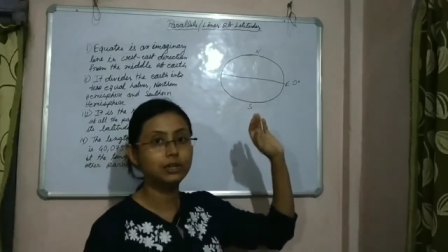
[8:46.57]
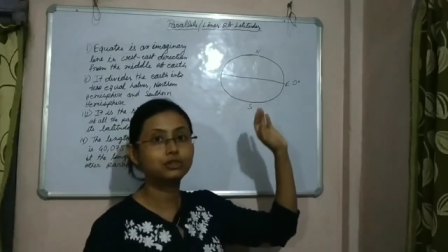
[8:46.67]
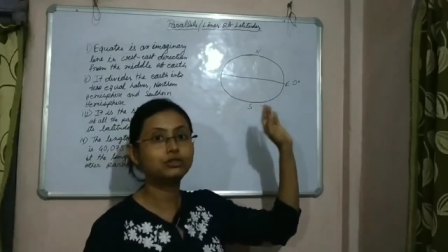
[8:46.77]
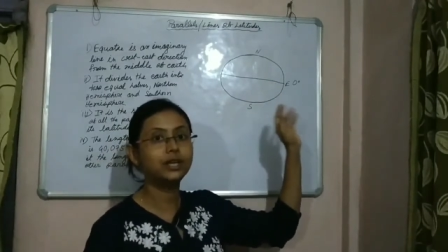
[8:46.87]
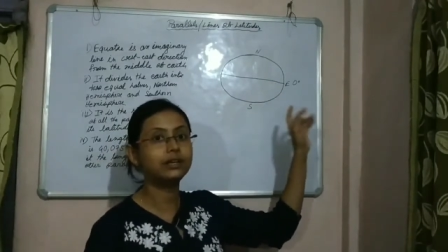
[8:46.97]

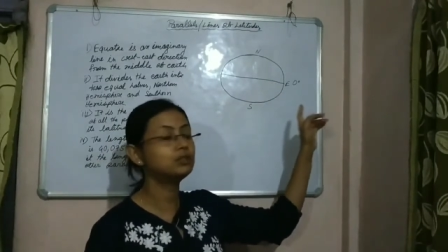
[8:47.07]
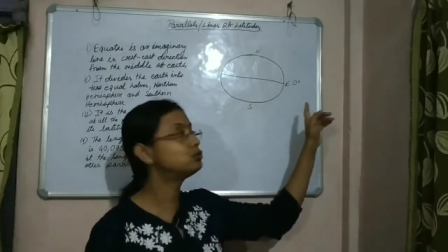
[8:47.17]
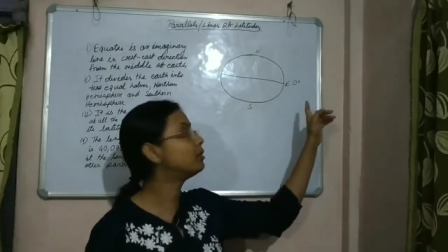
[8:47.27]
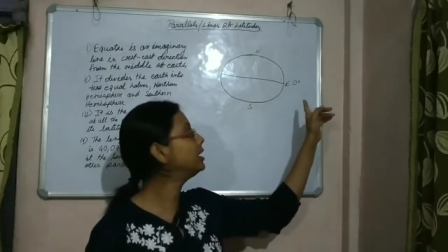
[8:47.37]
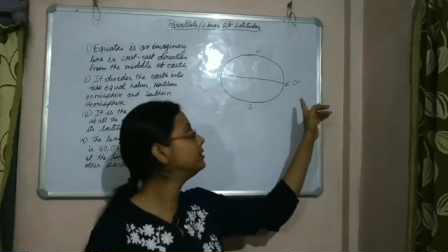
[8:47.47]
so that is
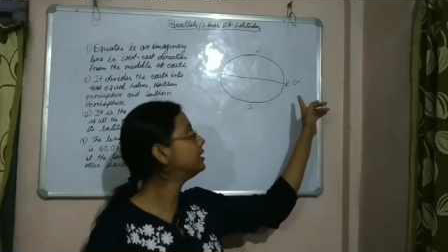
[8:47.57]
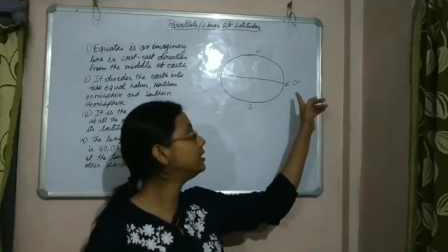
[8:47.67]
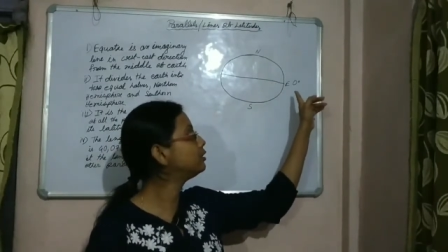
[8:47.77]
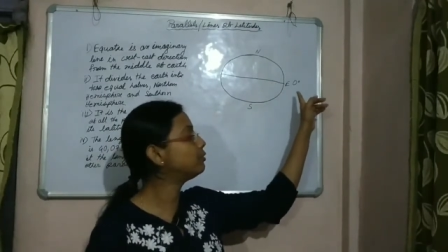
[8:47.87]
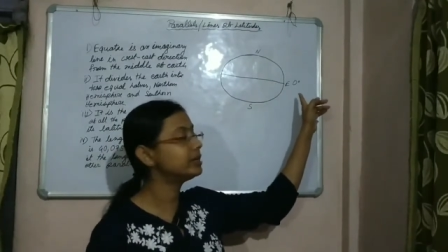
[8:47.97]
why the
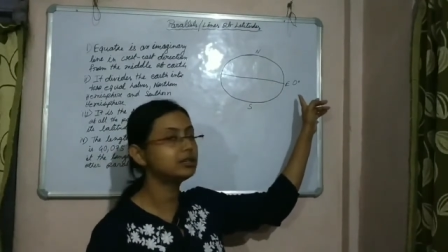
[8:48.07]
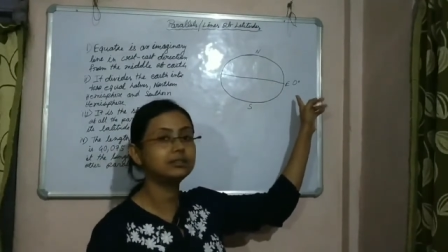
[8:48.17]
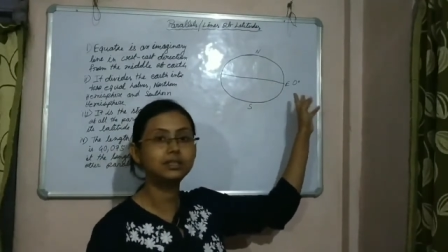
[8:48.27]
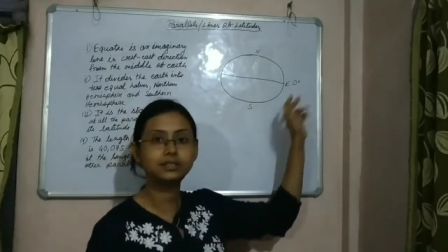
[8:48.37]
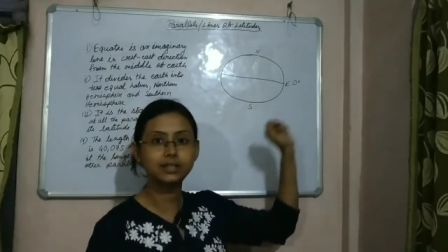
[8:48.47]
equator is
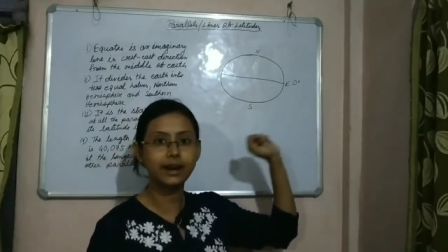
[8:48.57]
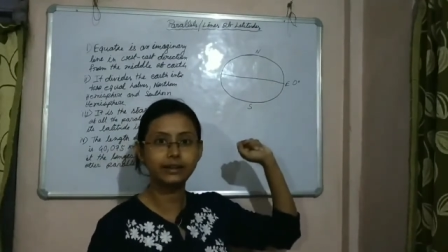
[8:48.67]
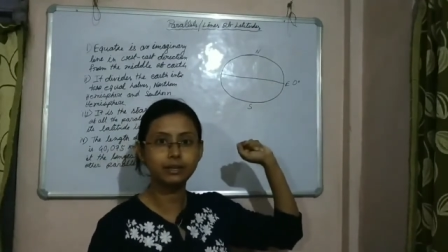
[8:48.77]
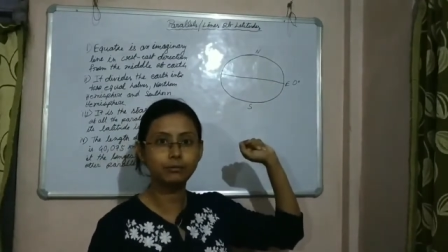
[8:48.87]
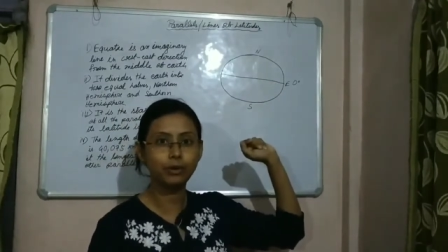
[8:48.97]
the
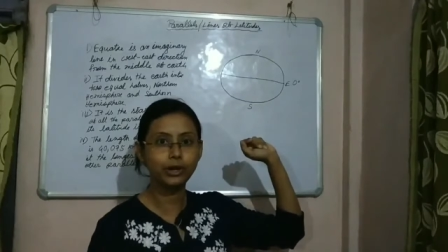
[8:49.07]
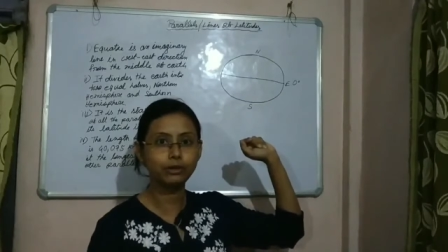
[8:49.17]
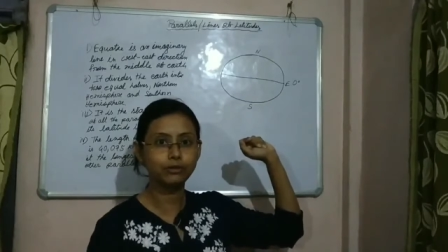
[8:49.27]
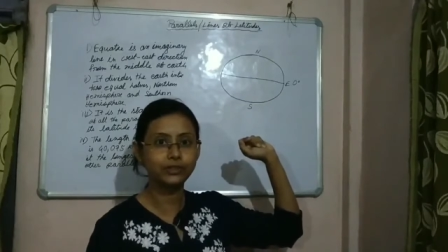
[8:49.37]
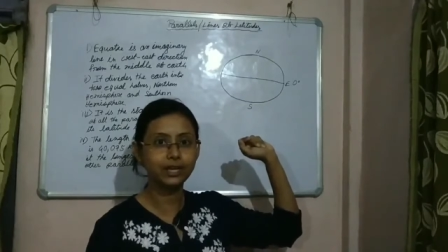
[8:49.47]
starting point
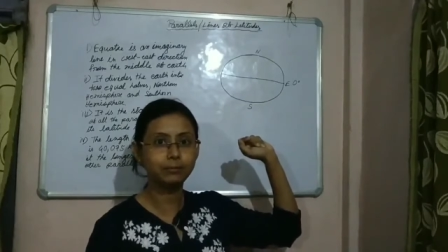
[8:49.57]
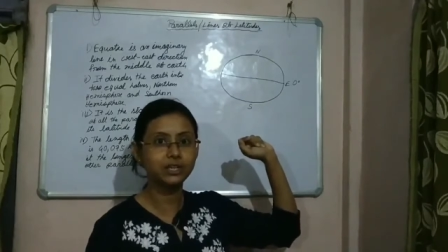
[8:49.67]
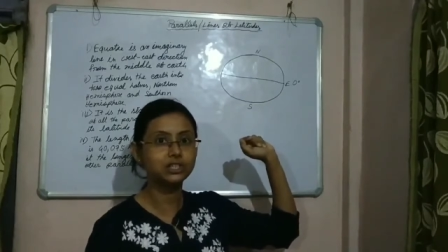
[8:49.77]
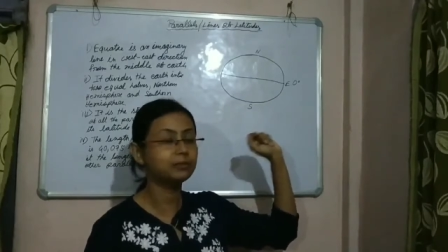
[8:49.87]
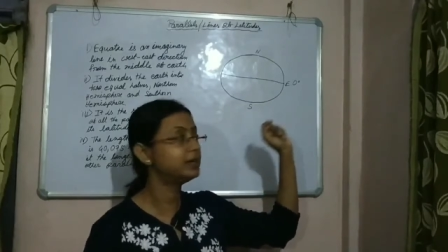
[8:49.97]
of that
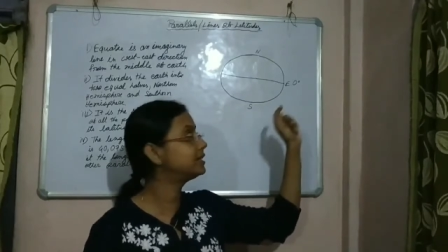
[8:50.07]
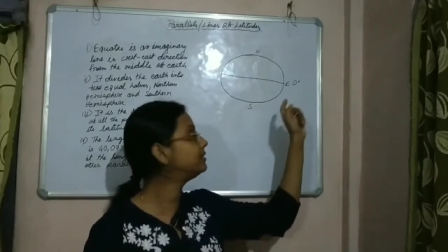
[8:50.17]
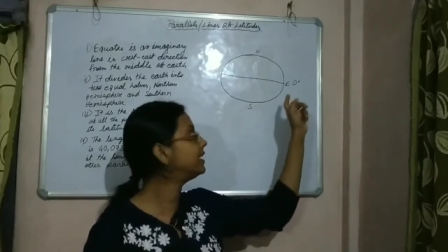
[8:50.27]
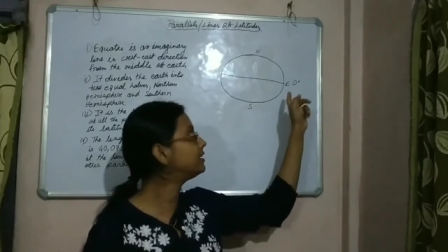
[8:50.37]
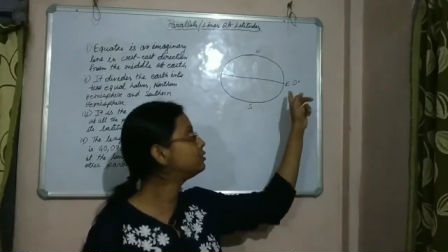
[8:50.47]
measurement, and
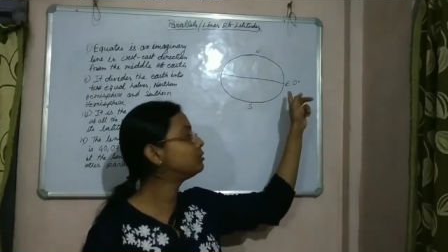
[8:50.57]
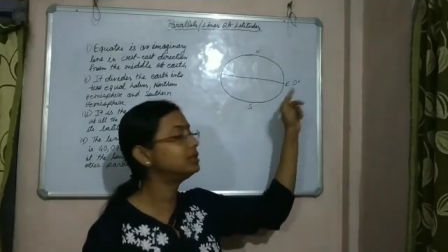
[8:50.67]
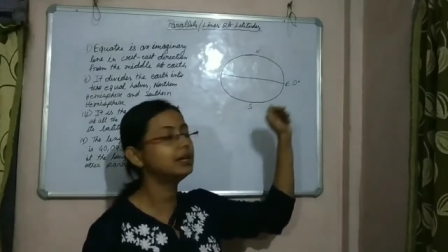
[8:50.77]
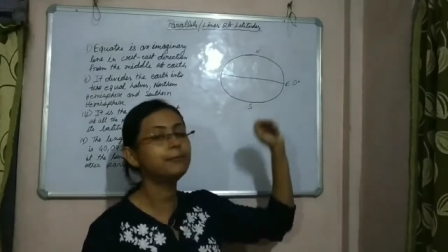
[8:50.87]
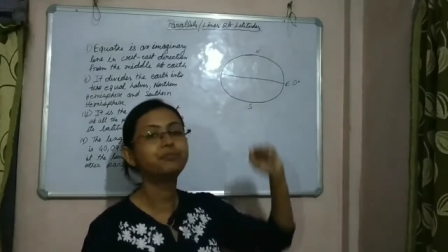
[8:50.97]
that is why
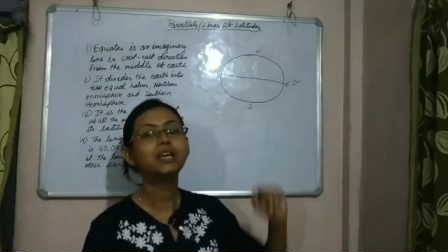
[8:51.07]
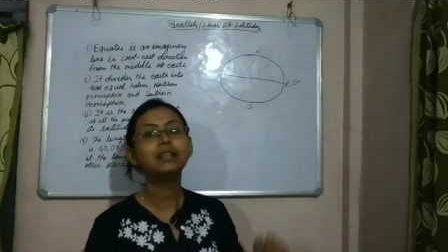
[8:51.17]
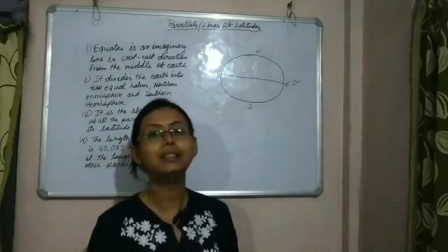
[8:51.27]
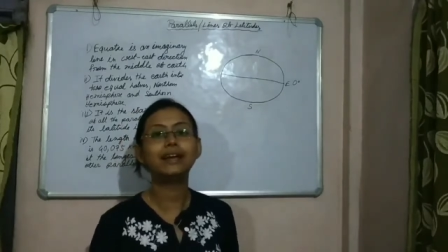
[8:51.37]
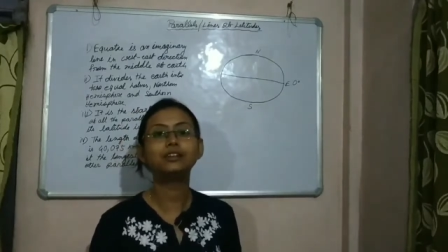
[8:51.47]
the
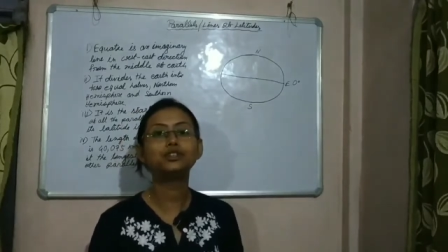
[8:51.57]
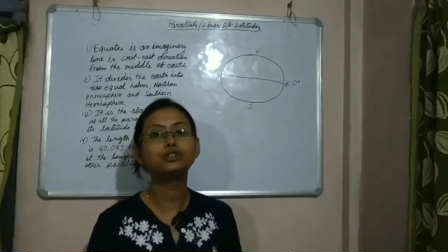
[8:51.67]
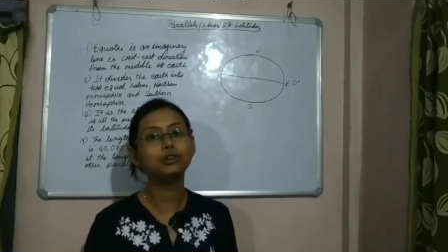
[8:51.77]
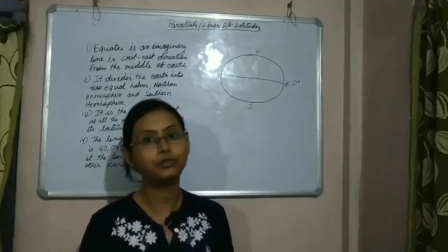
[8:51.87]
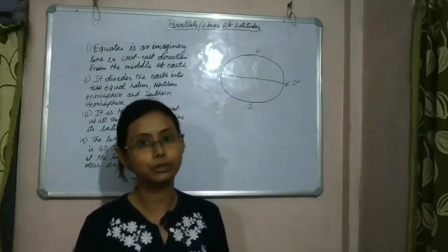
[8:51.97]
latitude
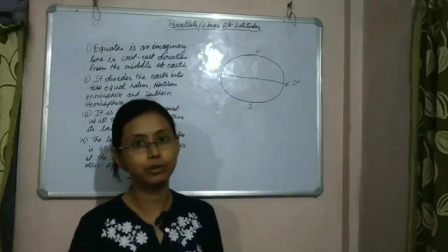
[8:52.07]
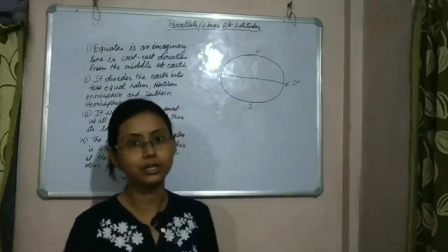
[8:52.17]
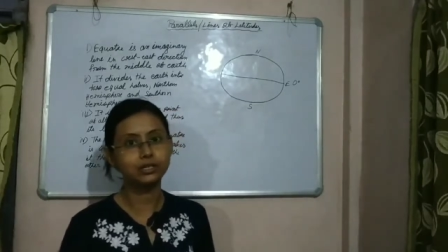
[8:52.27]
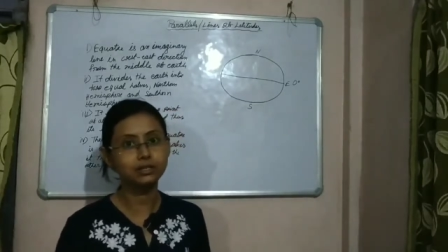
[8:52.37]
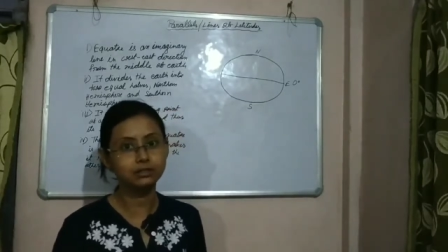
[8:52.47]
of
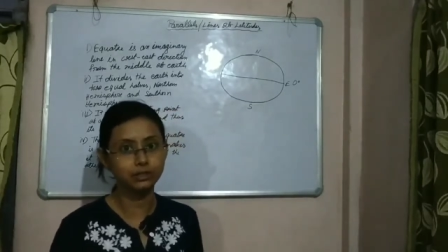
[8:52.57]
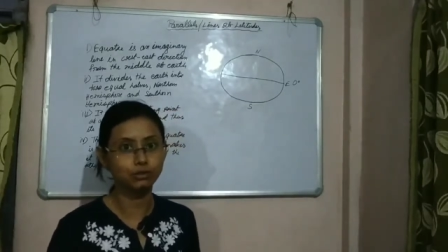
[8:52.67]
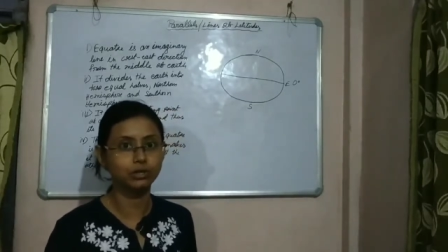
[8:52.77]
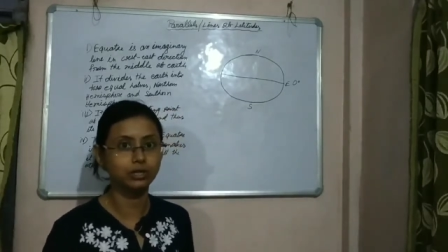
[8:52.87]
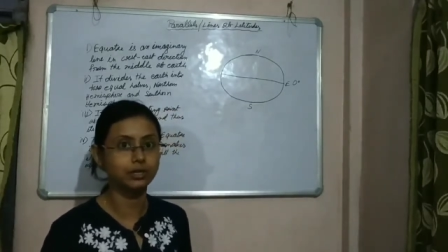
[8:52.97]
equator is 0
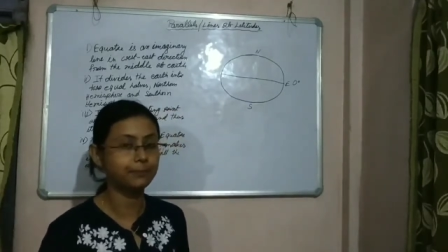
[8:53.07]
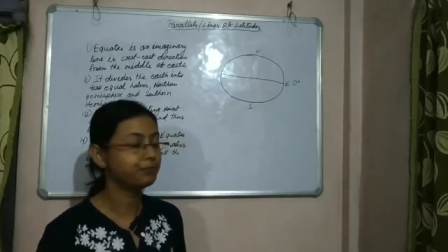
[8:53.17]
degree.